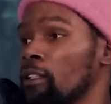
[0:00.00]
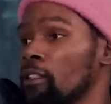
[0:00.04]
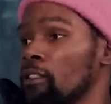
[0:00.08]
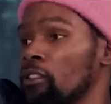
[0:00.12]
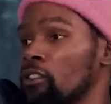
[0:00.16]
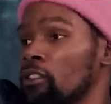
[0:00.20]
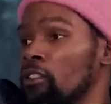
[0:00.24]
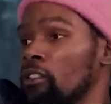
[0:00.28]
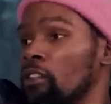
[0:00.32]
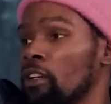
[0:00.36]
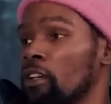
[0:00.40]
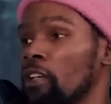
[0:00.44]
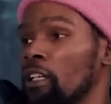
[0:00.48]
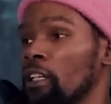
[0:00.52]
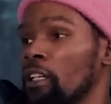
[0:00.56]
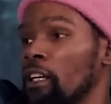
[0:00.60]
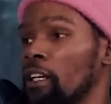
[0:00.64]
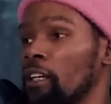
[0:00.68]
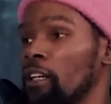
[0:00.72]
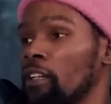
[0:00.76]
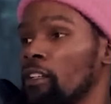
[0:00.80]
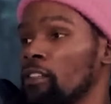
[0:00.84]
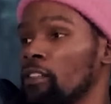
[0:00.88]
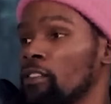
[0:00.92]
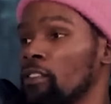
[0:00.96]
He's 38
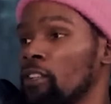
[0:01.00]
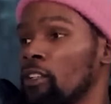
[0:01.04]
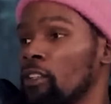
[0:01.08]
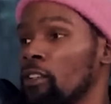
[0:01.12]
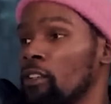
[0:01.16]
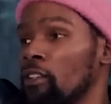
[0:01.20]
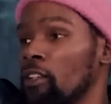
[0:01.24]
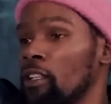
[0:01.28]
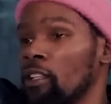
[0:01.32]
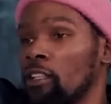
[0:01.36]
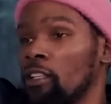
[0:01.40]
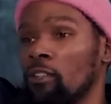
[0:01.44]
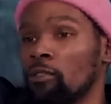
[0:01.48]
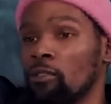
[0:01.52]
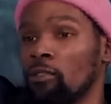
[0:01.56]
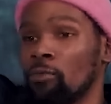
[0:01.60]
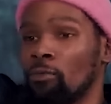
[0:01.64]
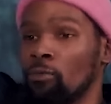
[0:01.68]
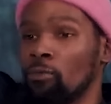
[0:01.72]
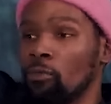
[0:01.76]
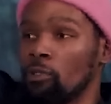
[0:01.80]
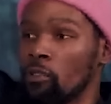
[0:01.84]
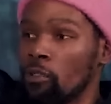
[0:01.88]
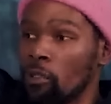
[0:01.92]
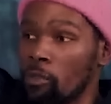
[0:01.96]
years old. He goes
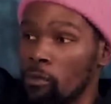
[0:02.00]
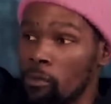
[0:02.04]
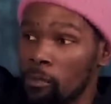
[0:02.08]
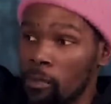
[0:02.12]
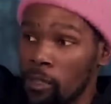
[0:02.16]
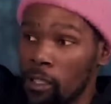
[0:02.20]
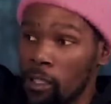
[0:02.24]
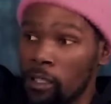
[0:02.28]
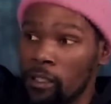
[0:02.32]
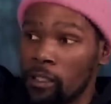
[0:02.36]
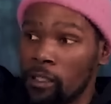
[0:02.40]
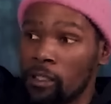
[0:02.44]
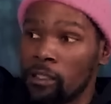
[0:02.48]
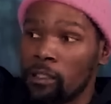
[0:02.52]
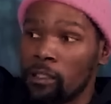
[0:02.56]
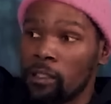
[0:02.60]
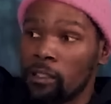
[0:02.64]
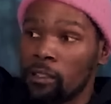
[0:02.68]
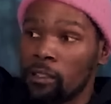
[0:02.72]
through so much.